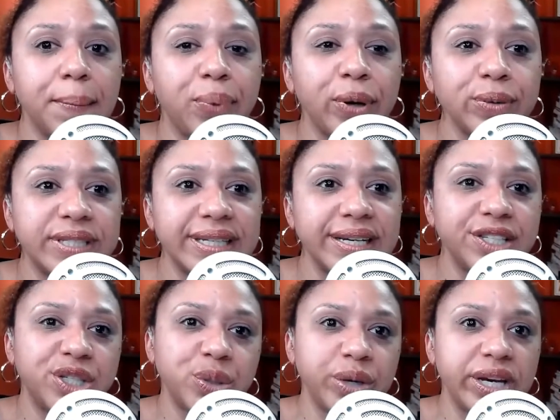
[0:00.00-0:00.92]
proceeds
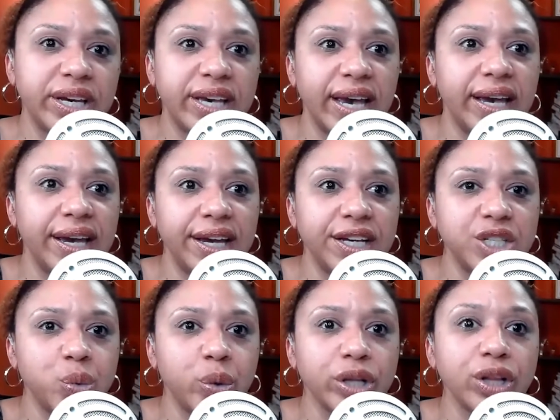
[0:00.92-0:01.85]
to
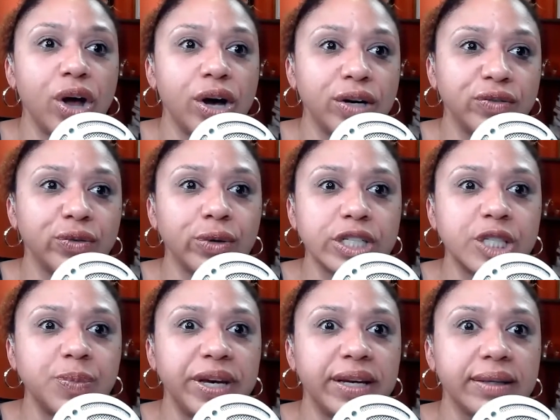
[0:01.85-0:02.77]
engage with law
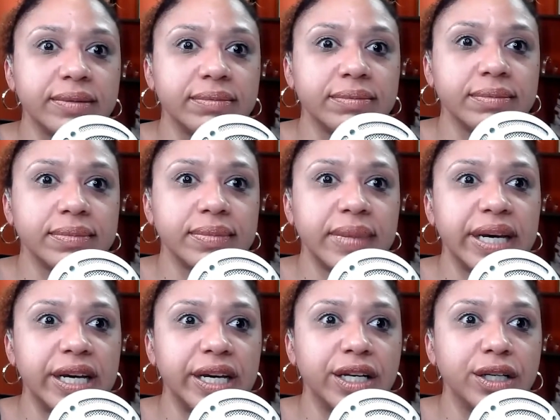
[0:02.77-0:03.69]
enforcement
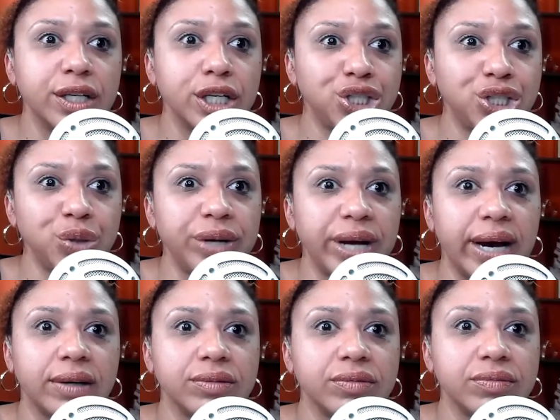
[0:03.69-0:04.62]
in a
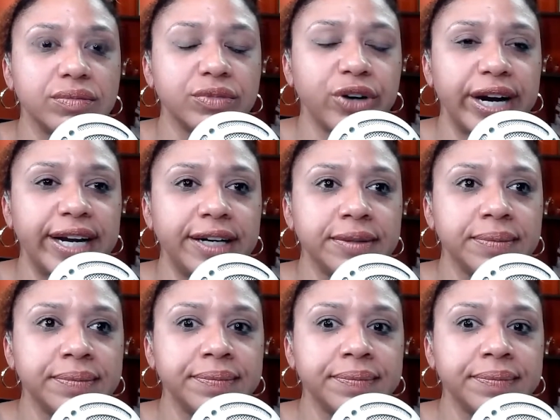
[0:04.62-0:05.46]
shootout, right?